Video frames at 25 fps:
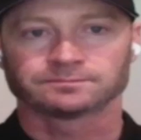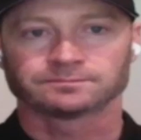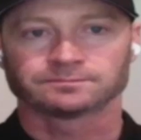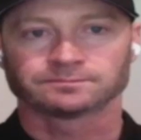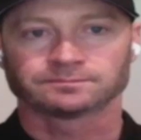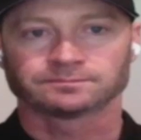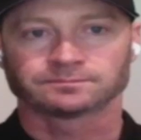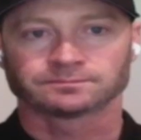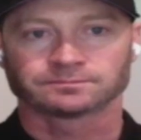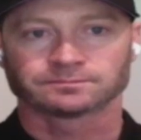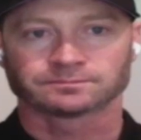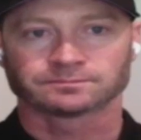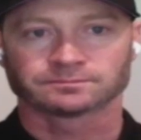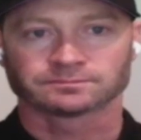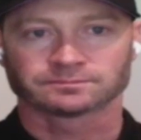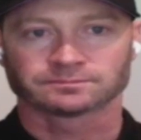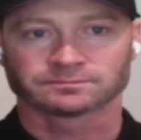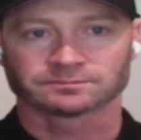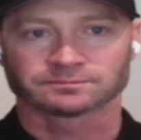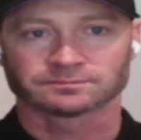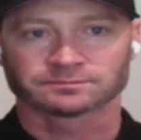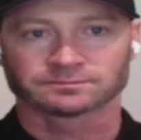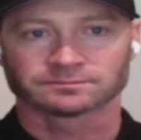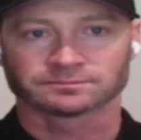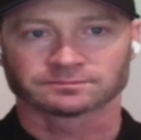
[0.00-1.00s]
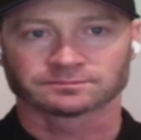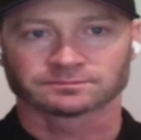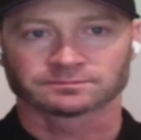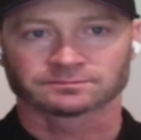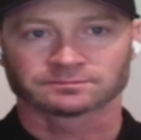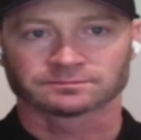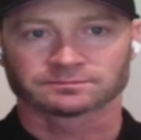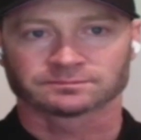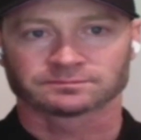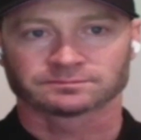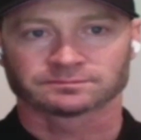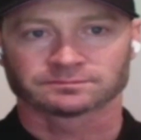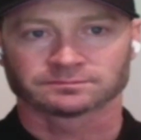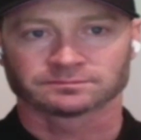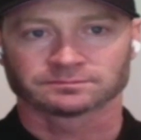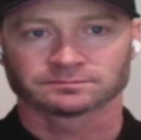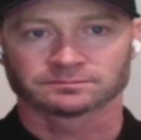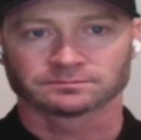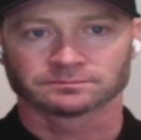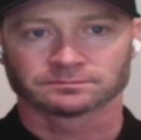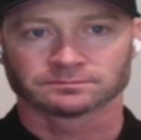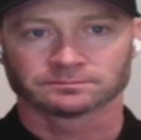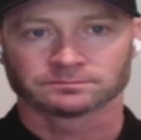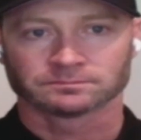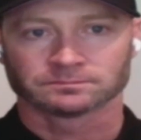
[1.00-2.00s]

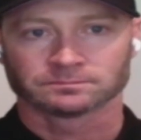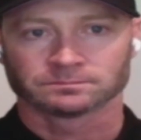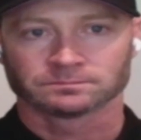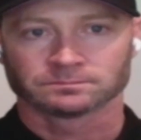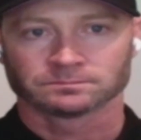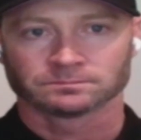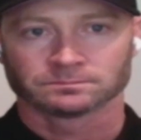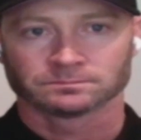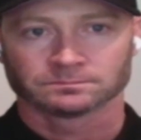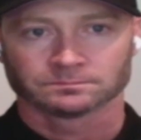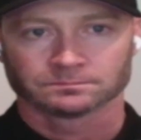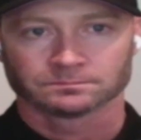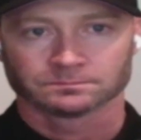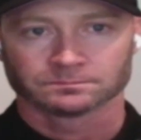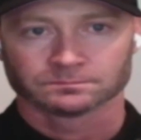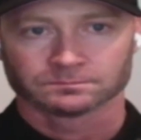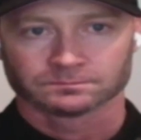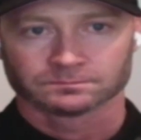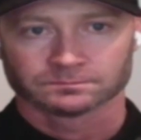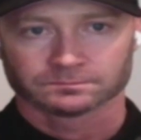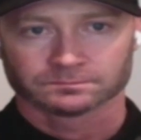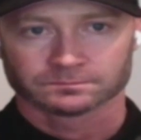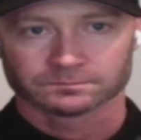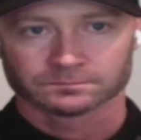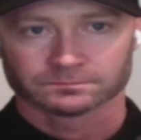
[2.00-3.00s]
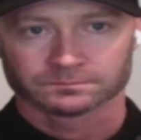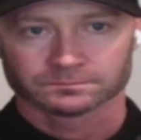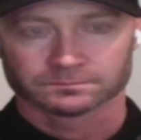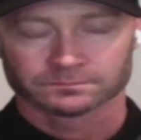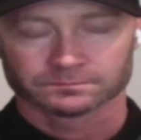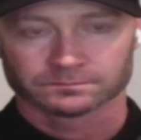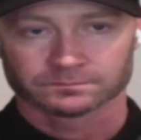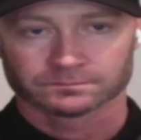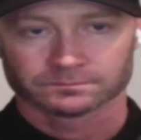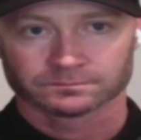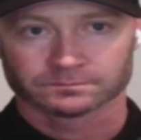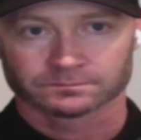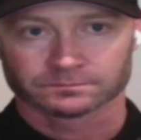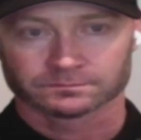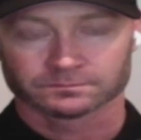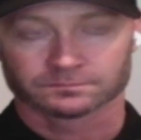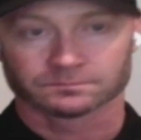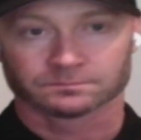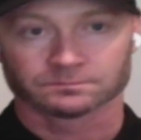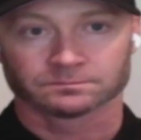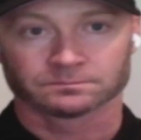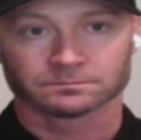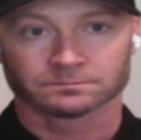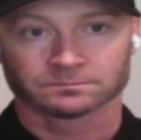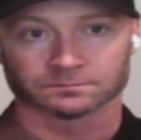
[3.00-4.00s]

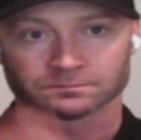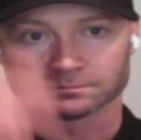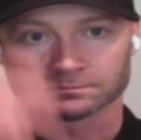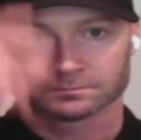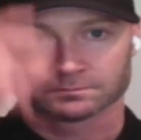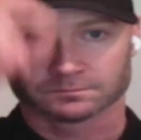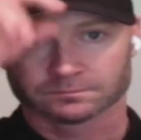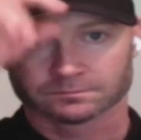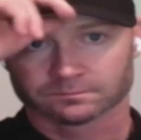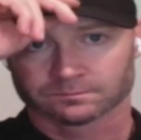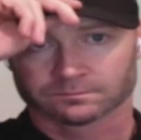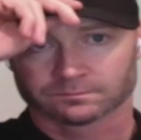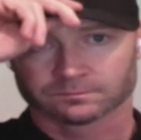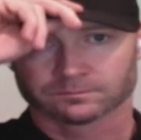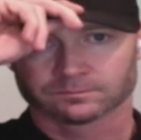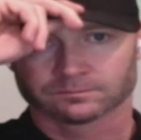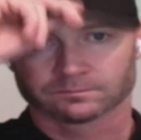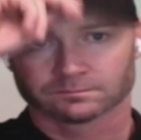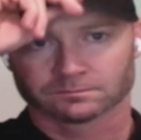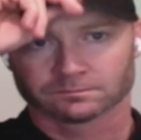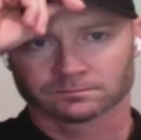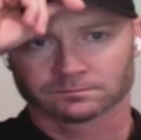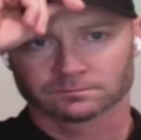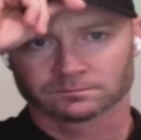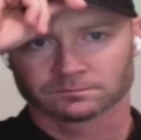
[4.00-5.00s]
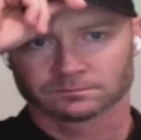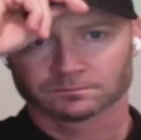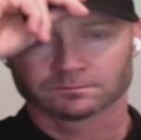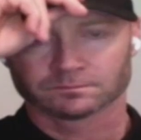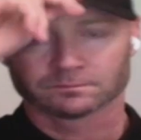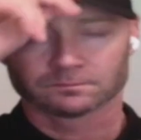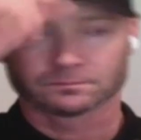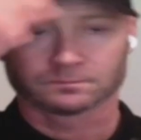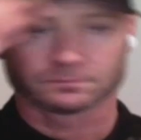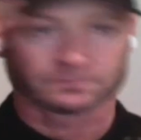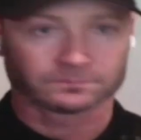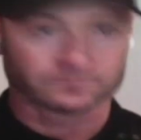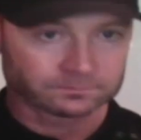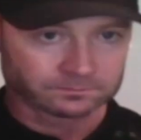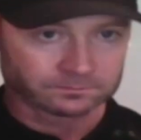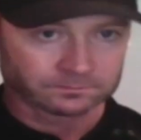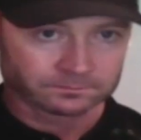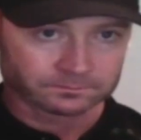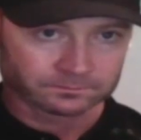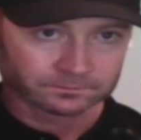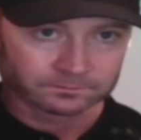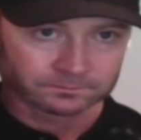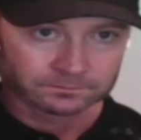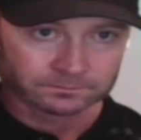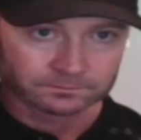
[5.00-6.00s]

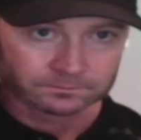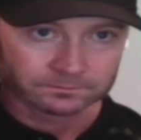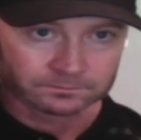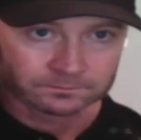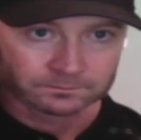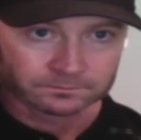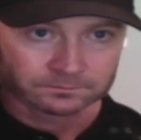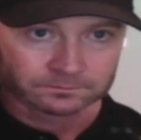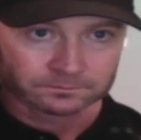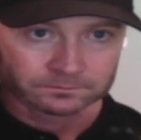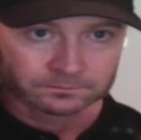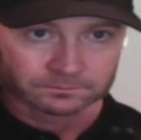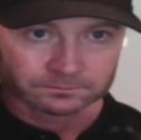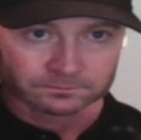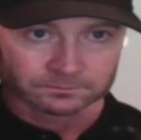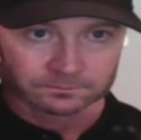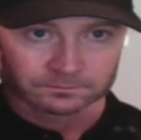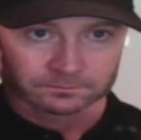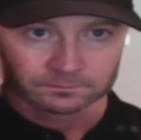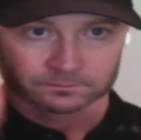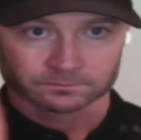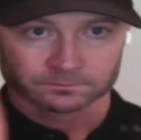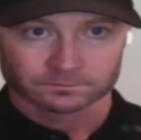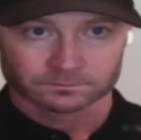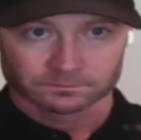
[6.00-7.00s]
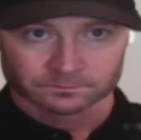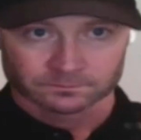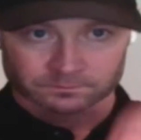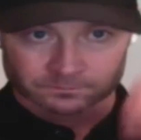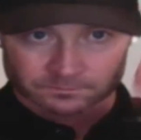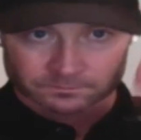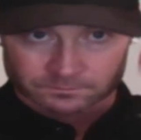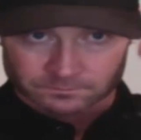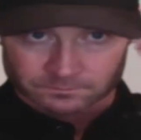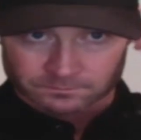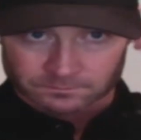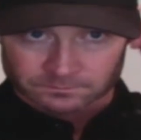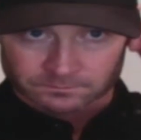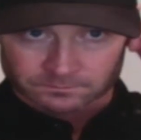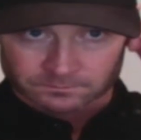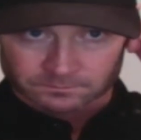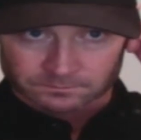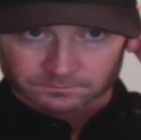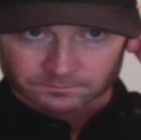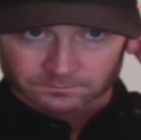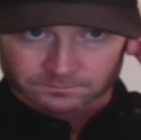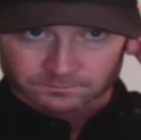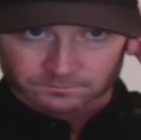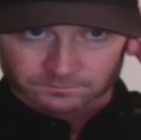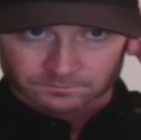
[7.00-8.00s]
[no speech]